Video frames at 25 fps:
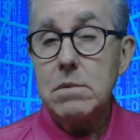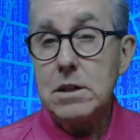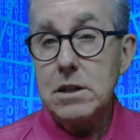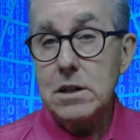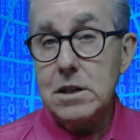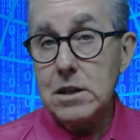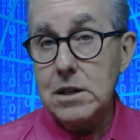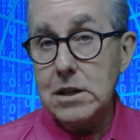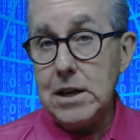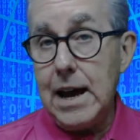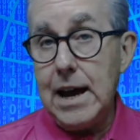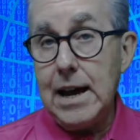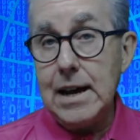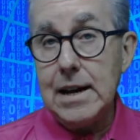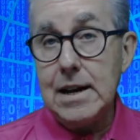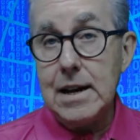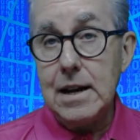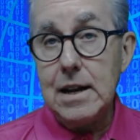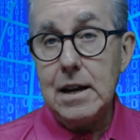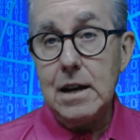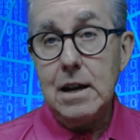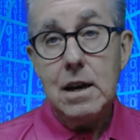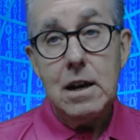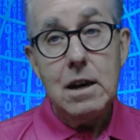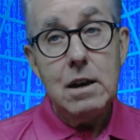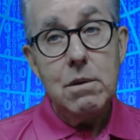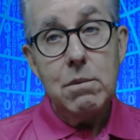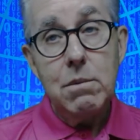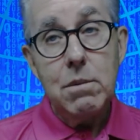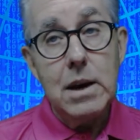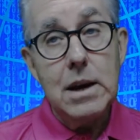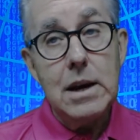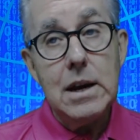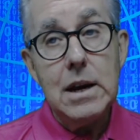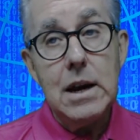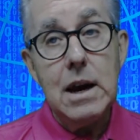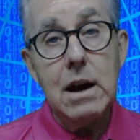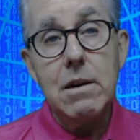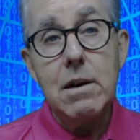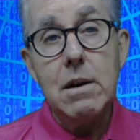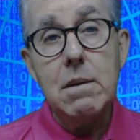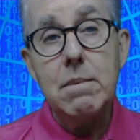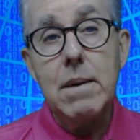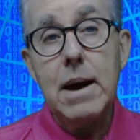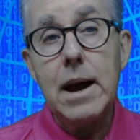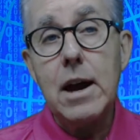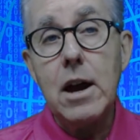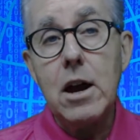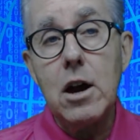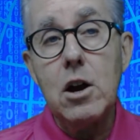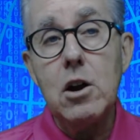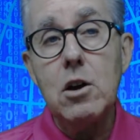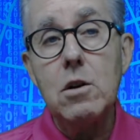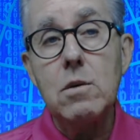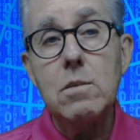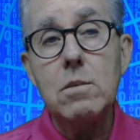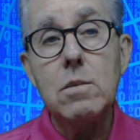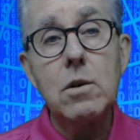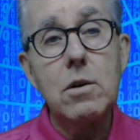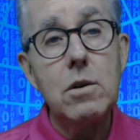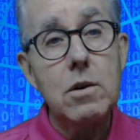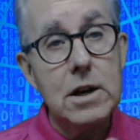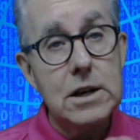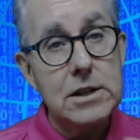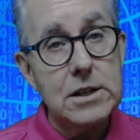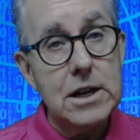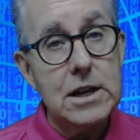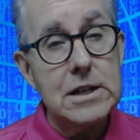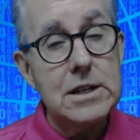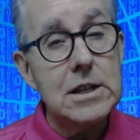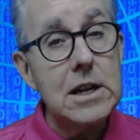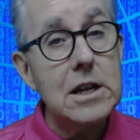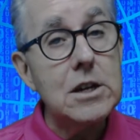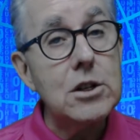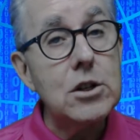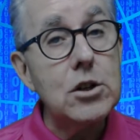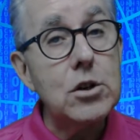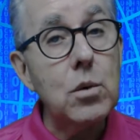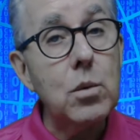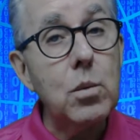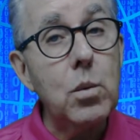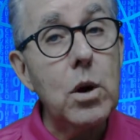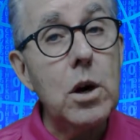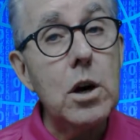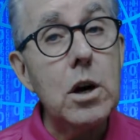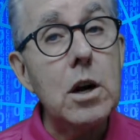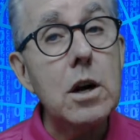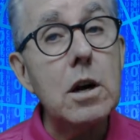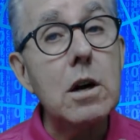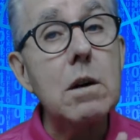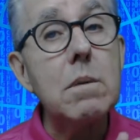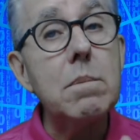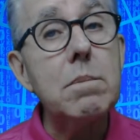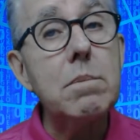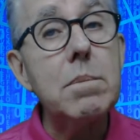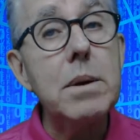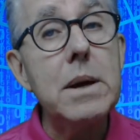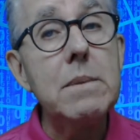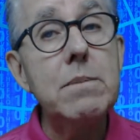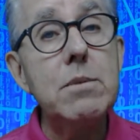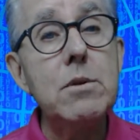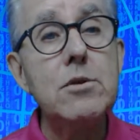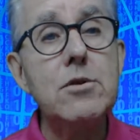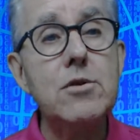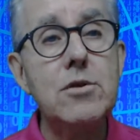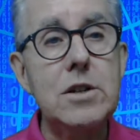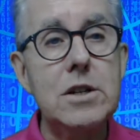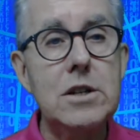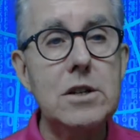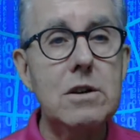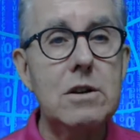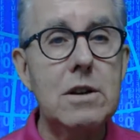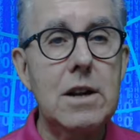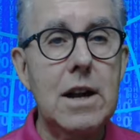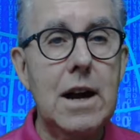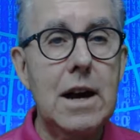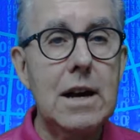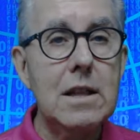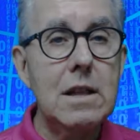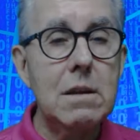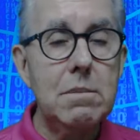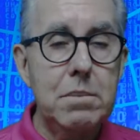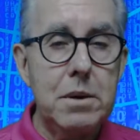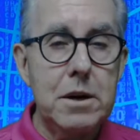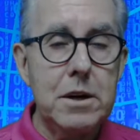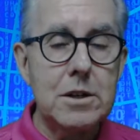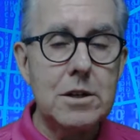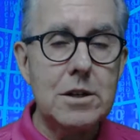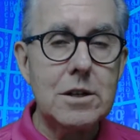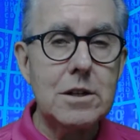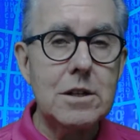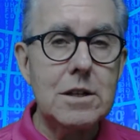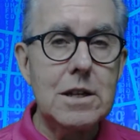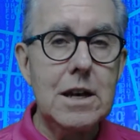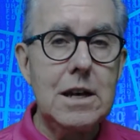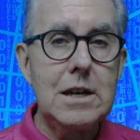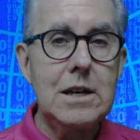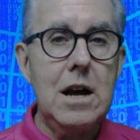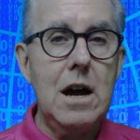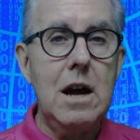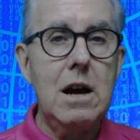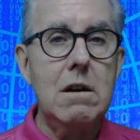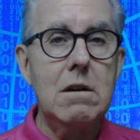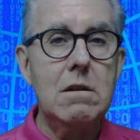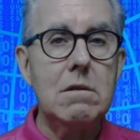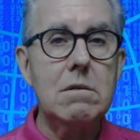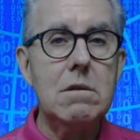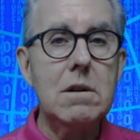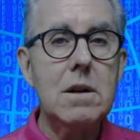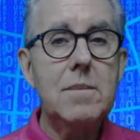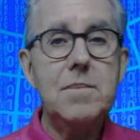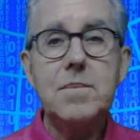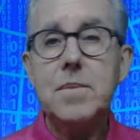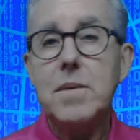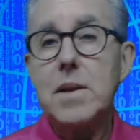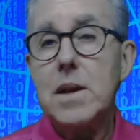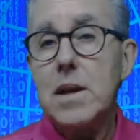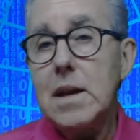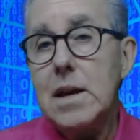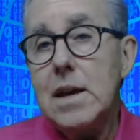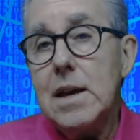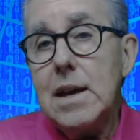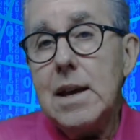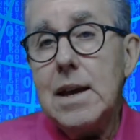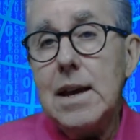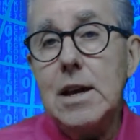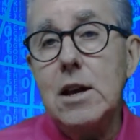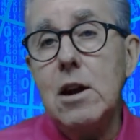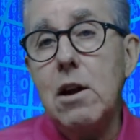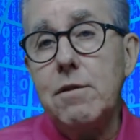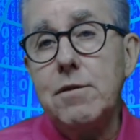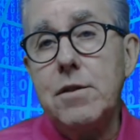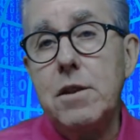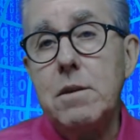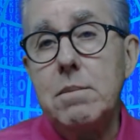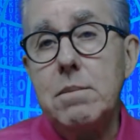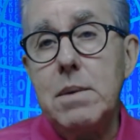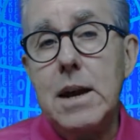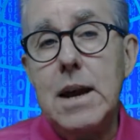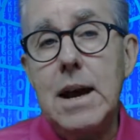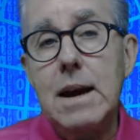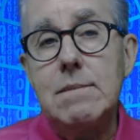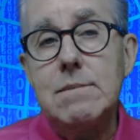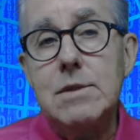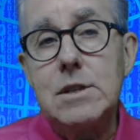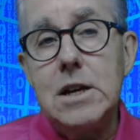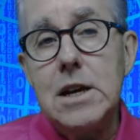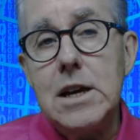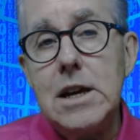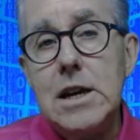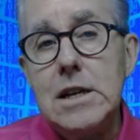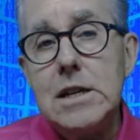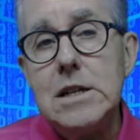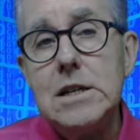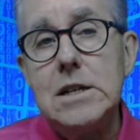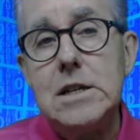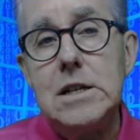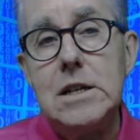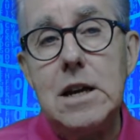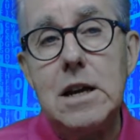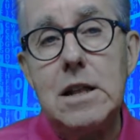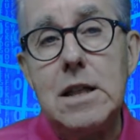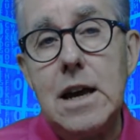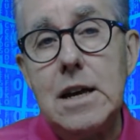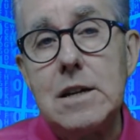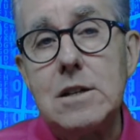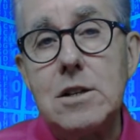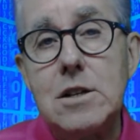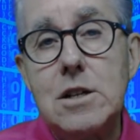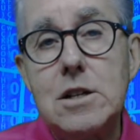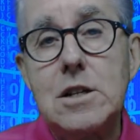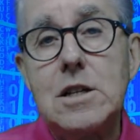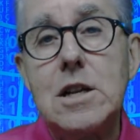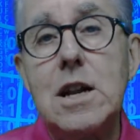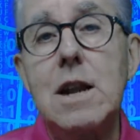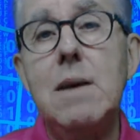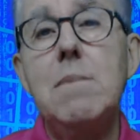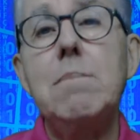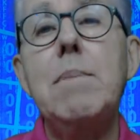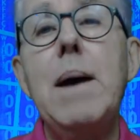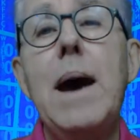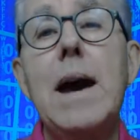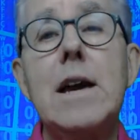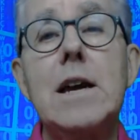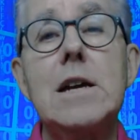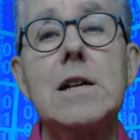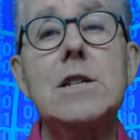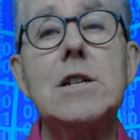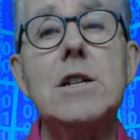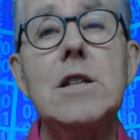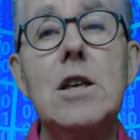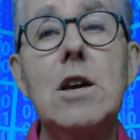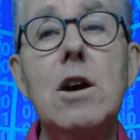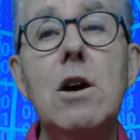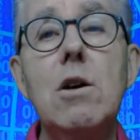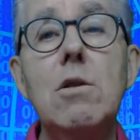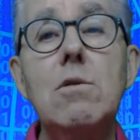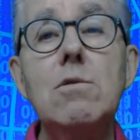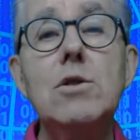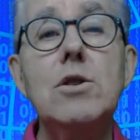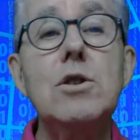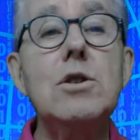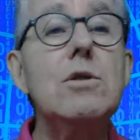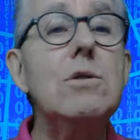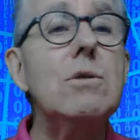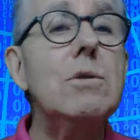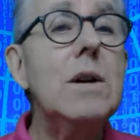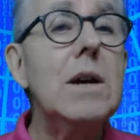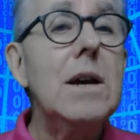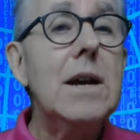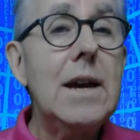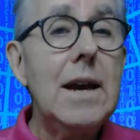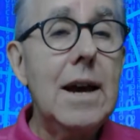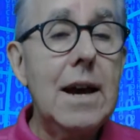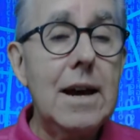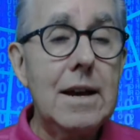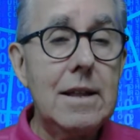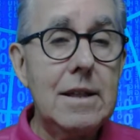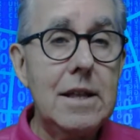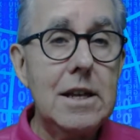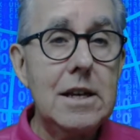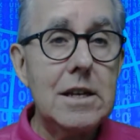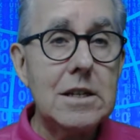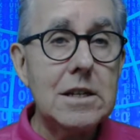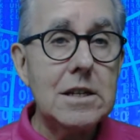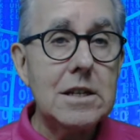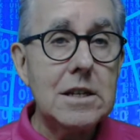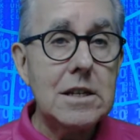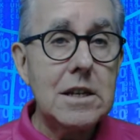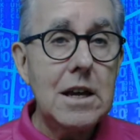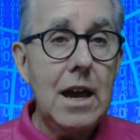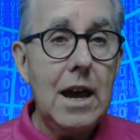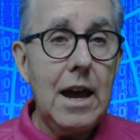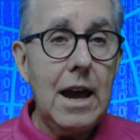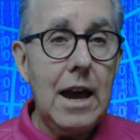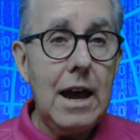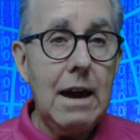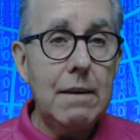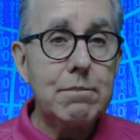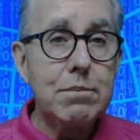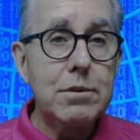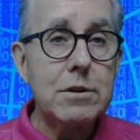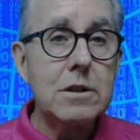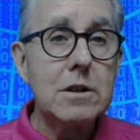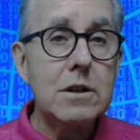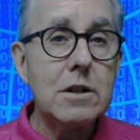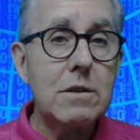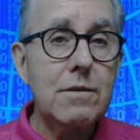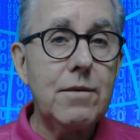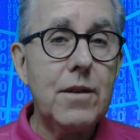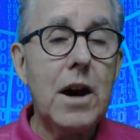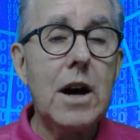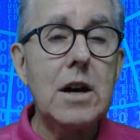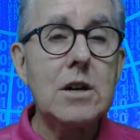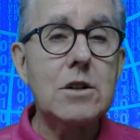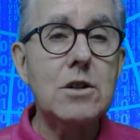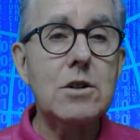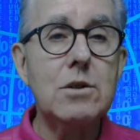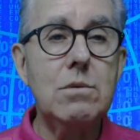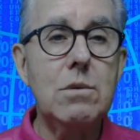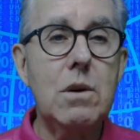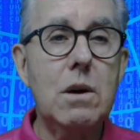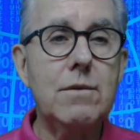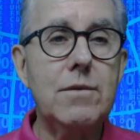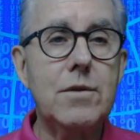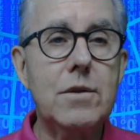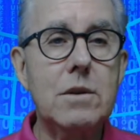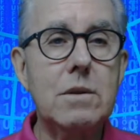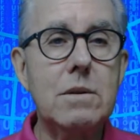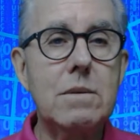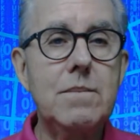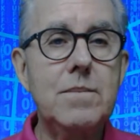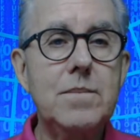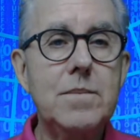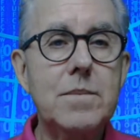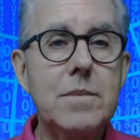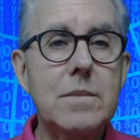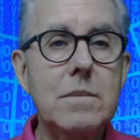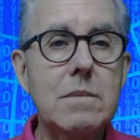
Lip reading: But sadly, when going back home or, as I said, to work, people treat you like the person they know. It often becomes easier then to slip back into the old you, and this happens far too often.